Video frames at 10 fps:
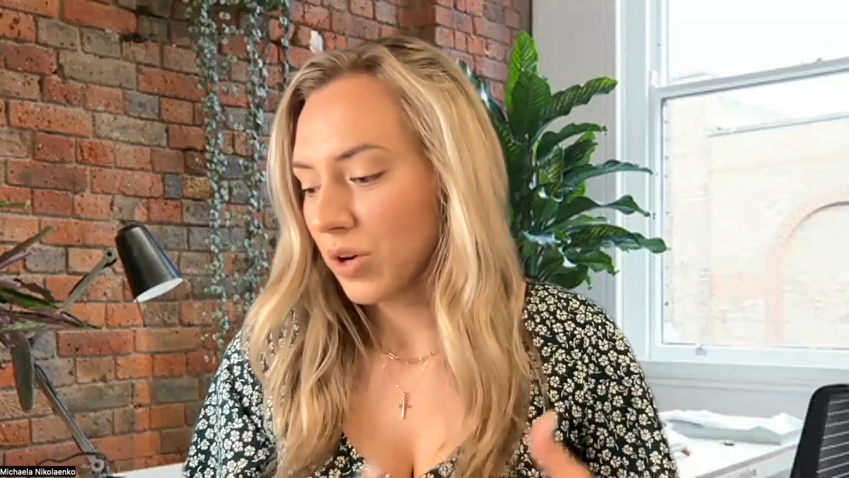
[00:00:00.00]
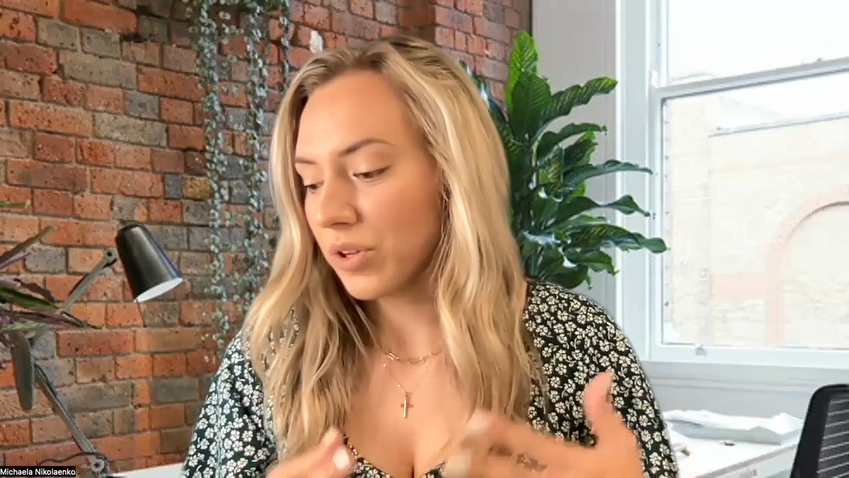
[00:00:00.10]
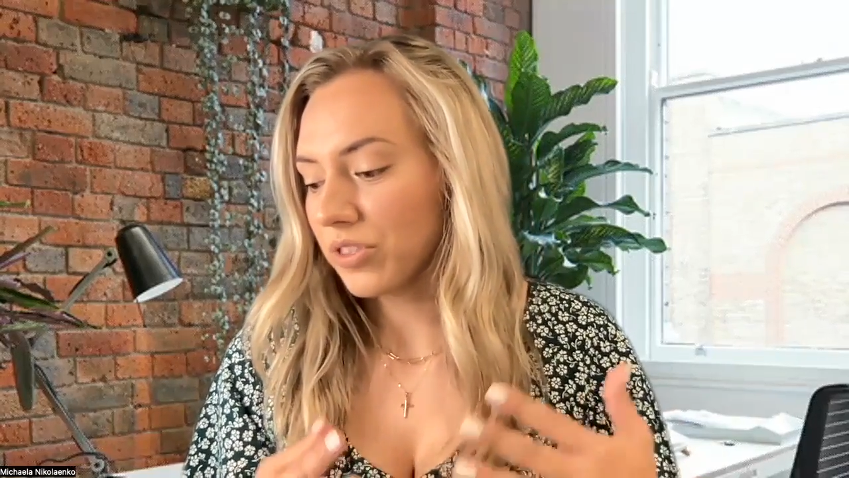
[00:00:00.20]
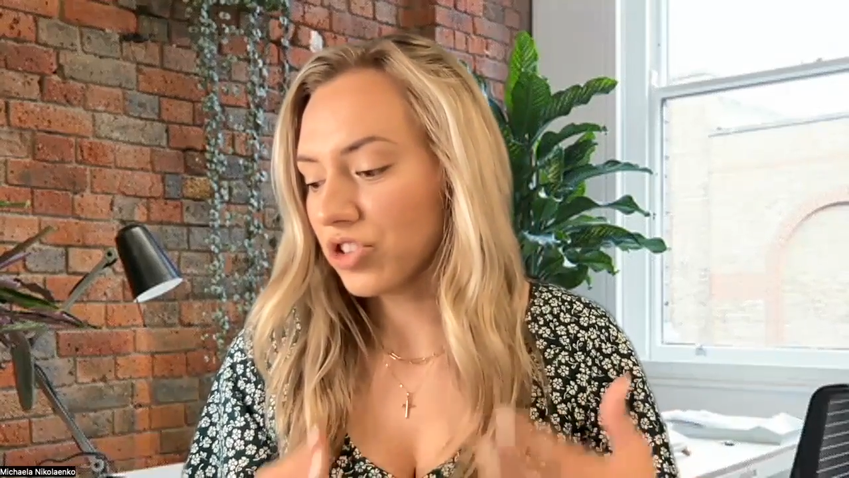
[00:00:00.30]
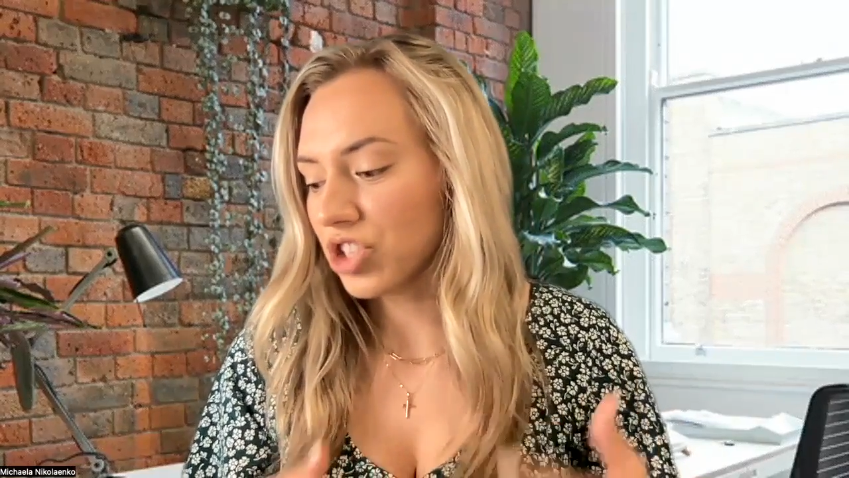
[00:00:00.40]

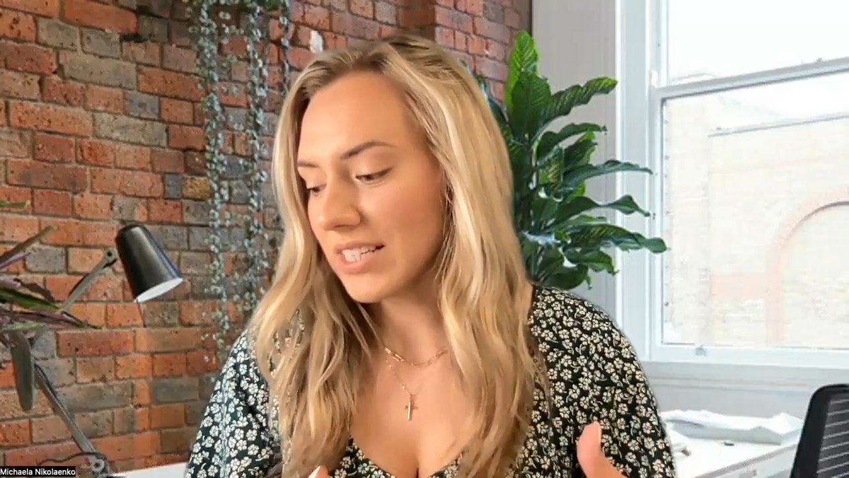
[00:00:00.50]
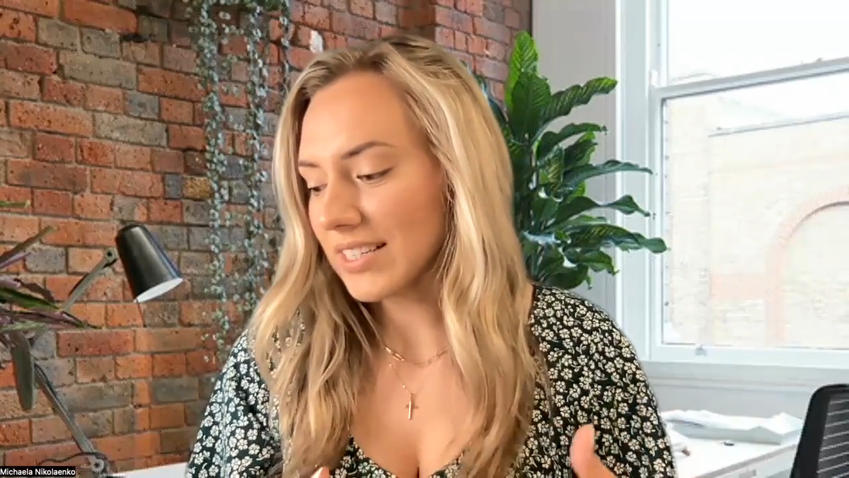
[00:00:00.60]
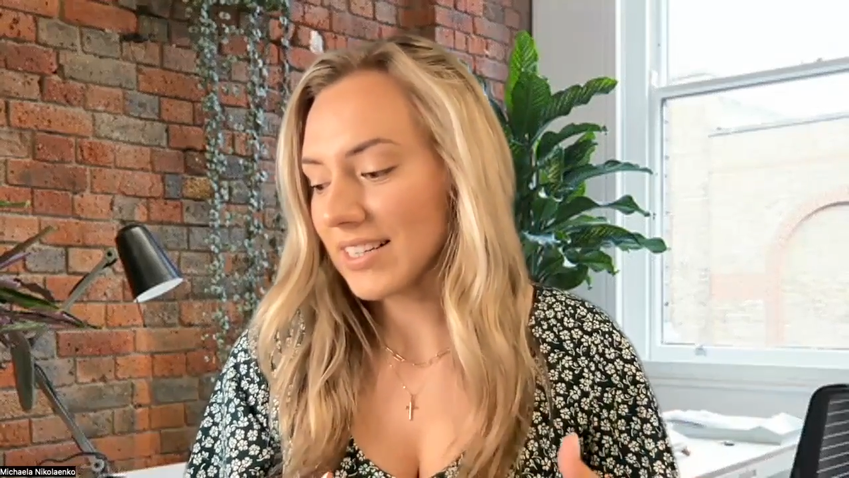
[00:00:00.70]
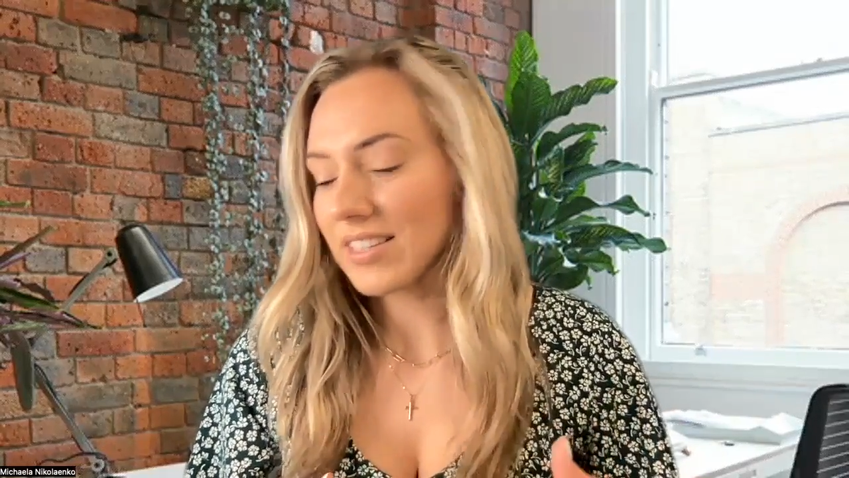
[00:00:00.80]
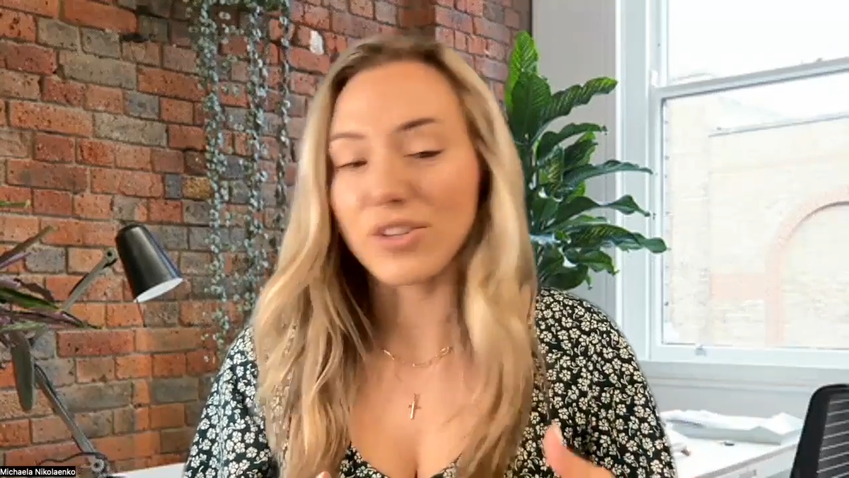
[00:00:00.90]
With
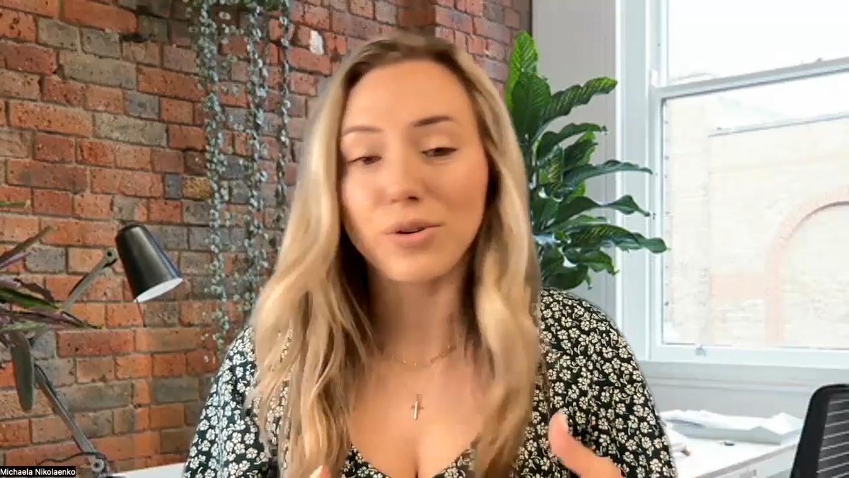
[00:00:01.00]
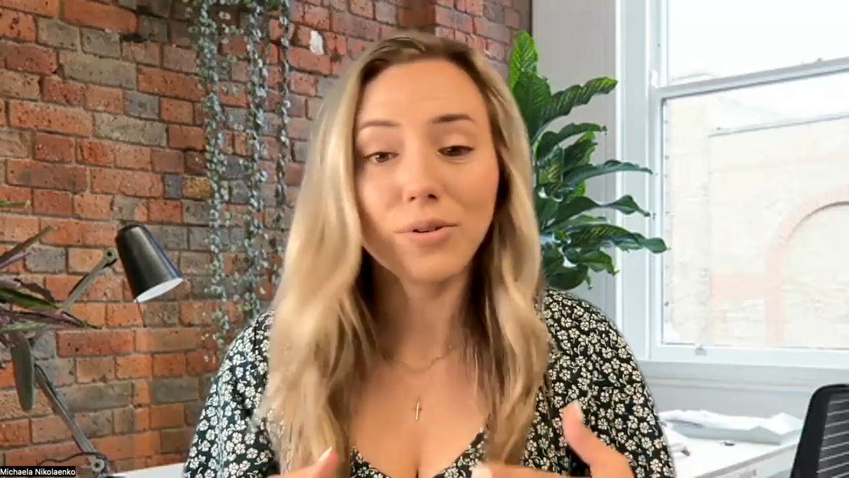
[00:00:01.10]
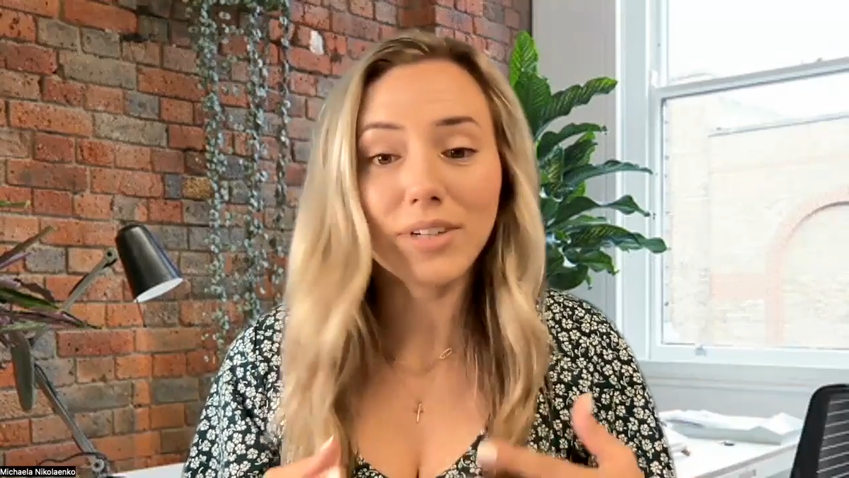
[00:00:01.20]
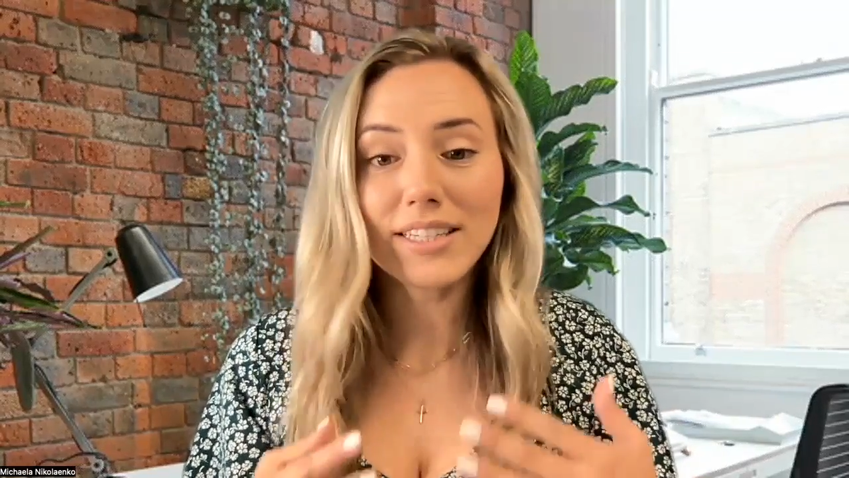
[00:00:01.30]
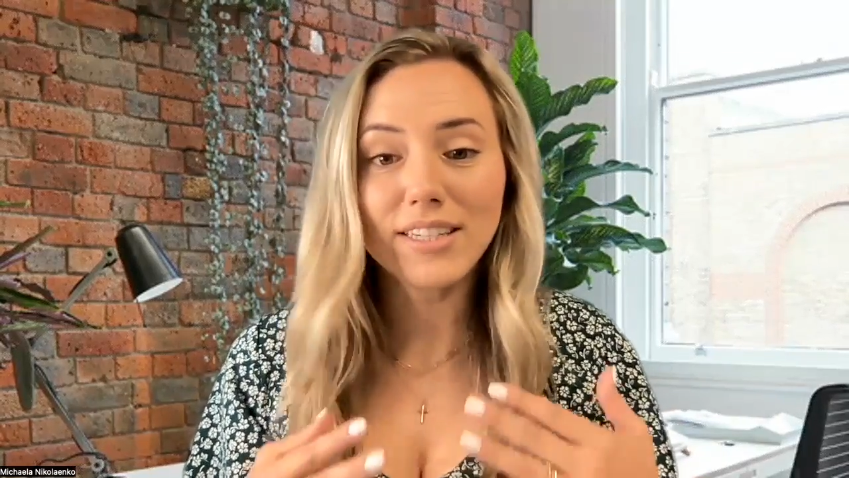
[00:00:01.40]
Jesus, you don't need